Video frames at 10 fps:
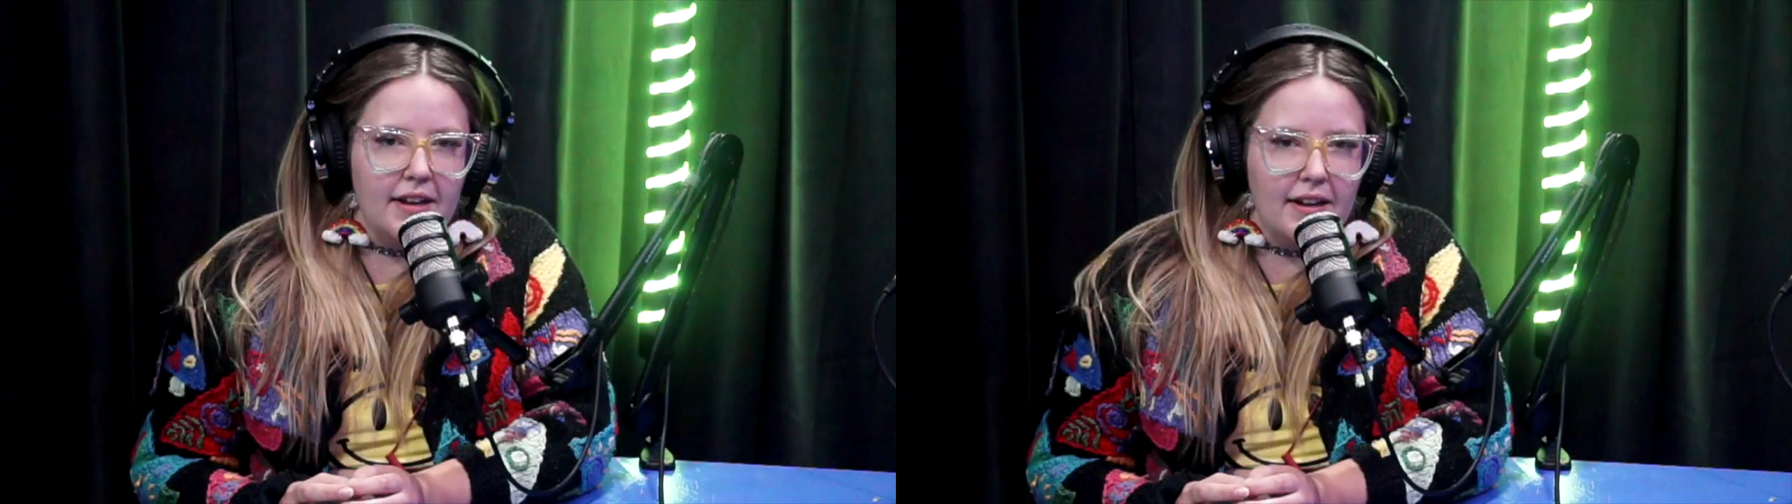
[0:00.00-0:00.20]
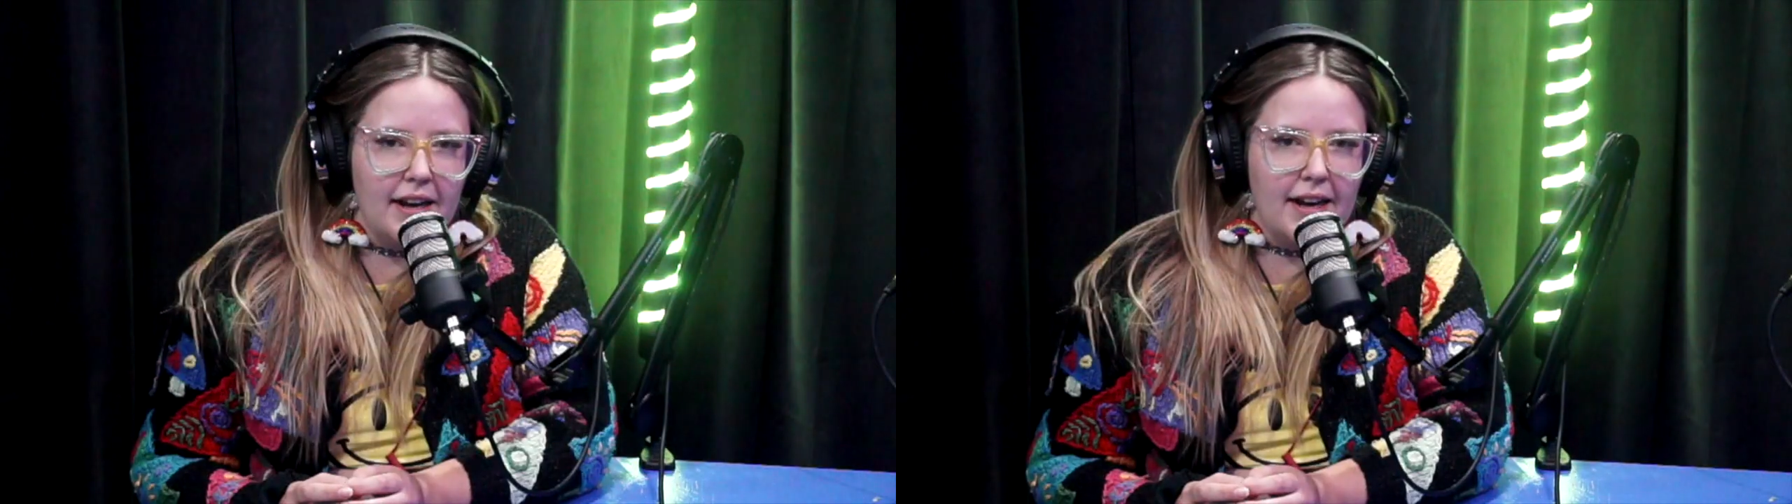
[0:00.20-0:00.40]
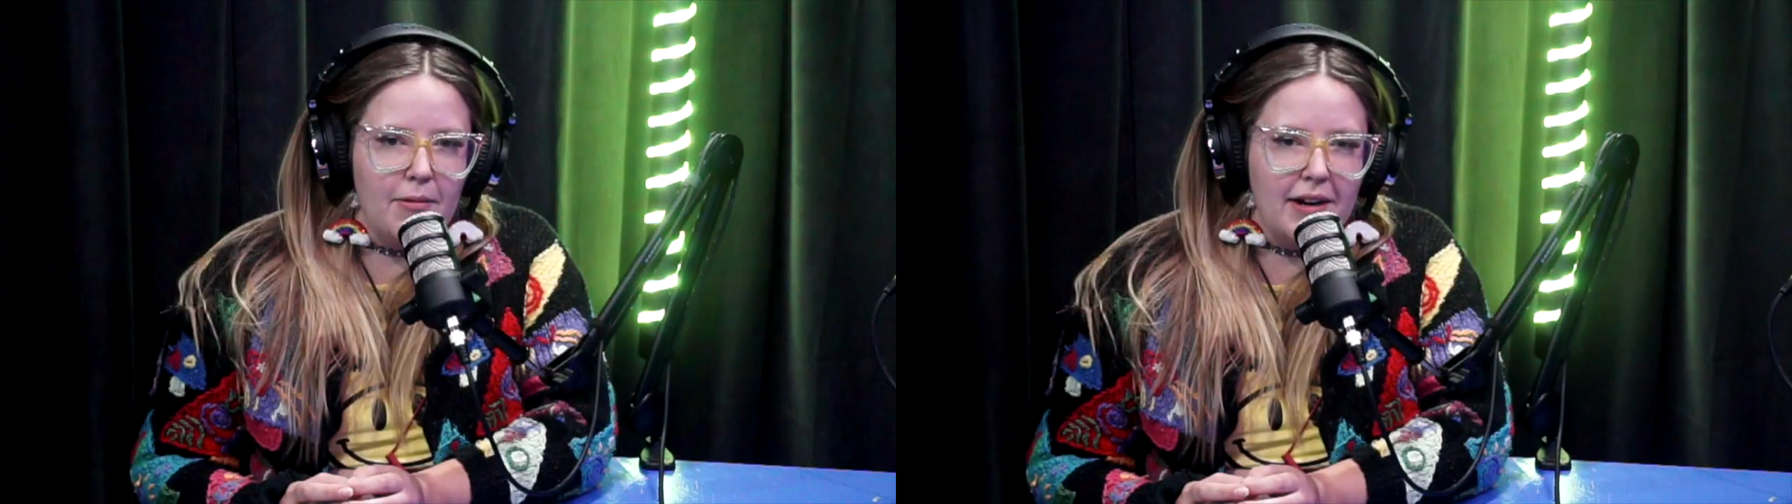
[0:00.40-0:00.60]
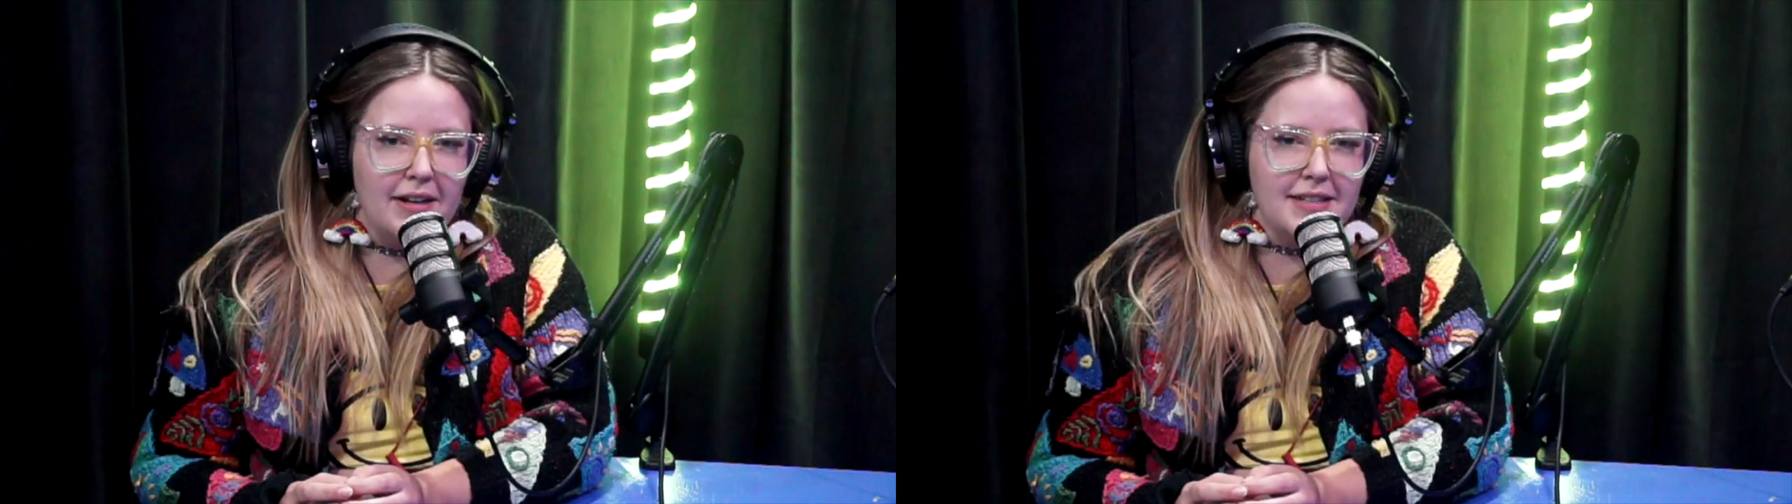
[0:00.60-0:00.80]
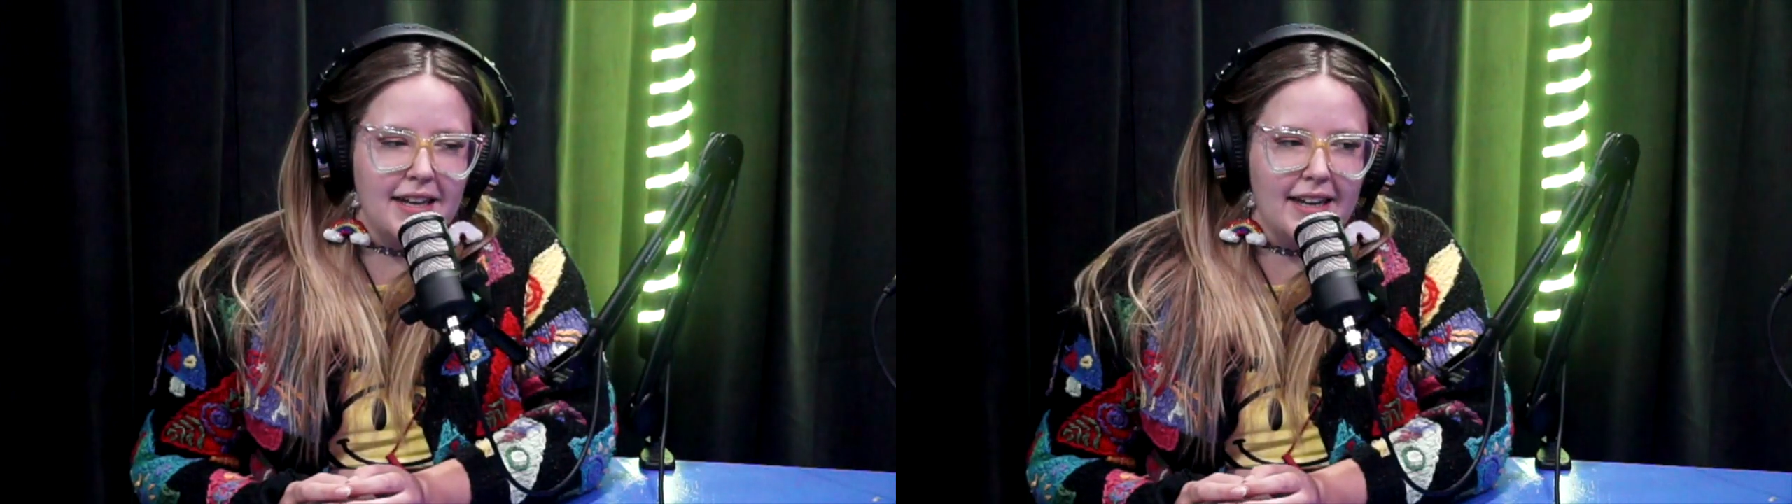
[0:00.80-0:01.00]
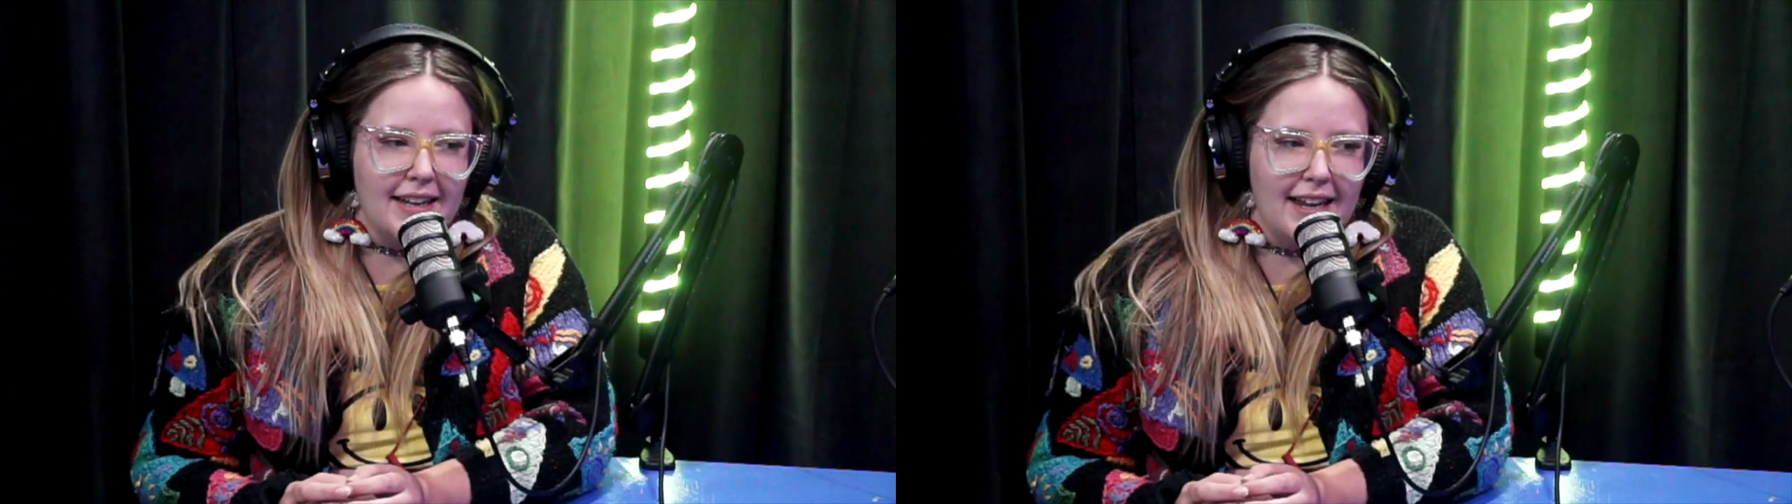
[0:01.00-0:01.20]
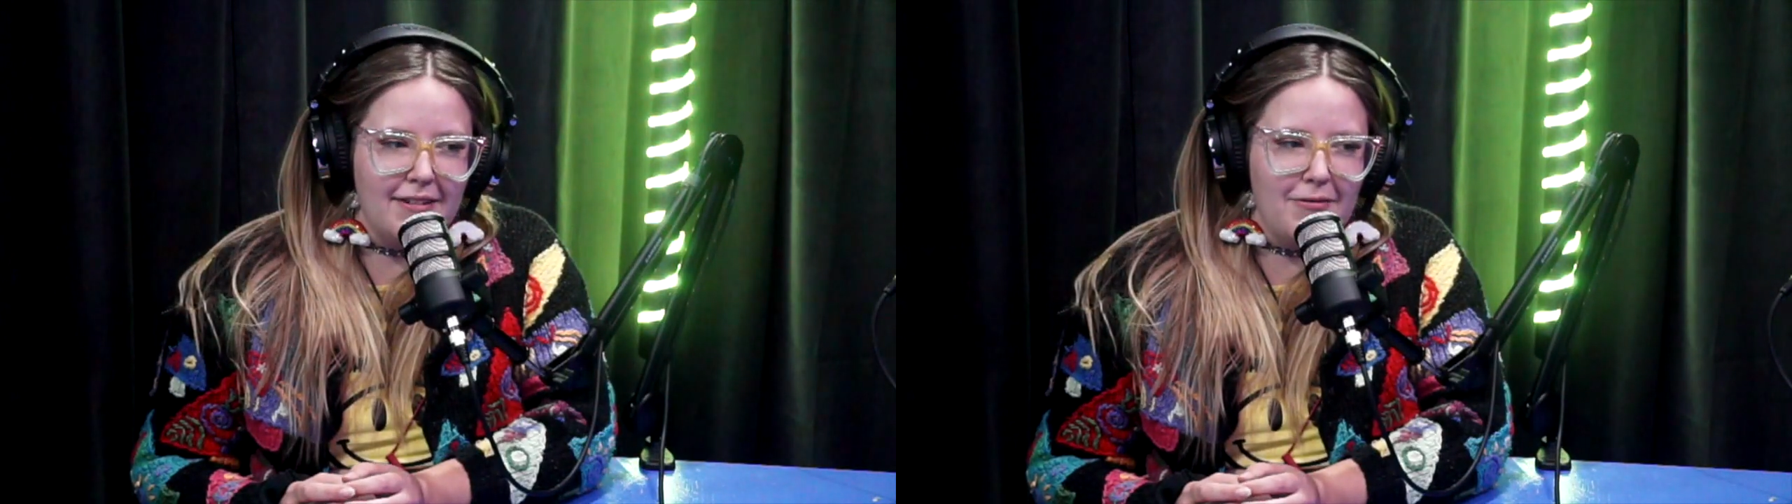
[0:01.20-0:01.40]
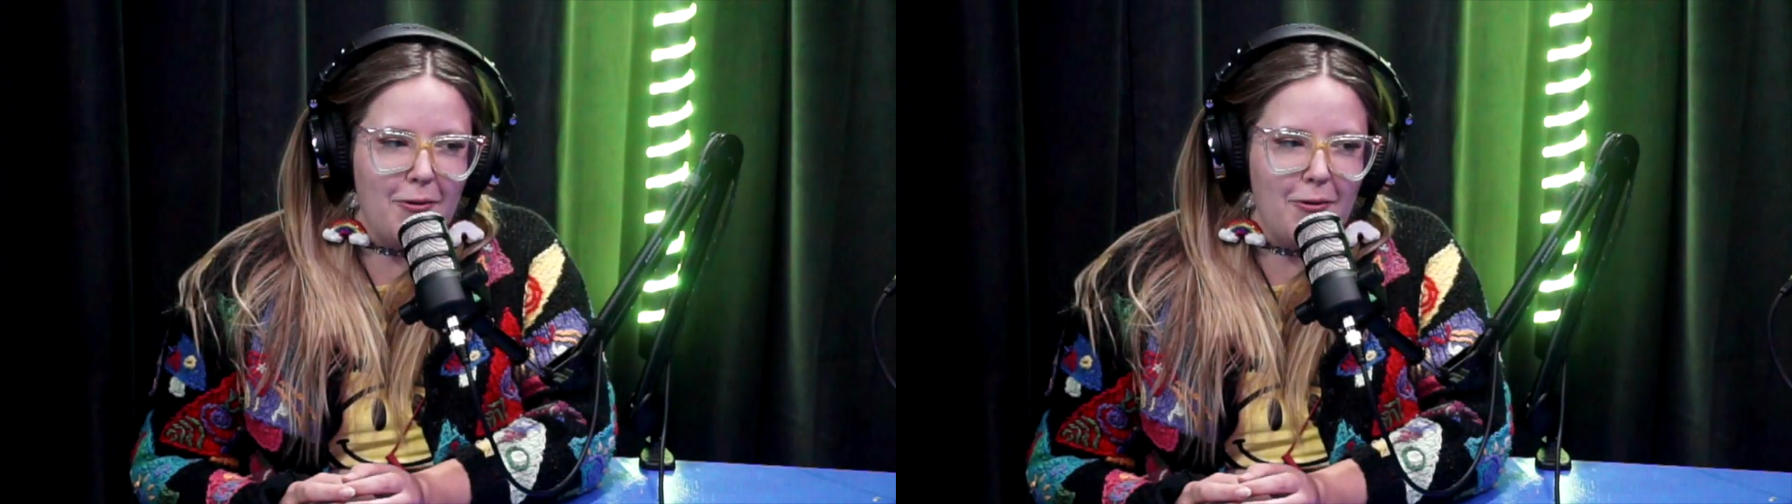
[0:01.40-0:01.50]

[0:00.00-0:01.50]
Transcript: so I, like, I went on to headline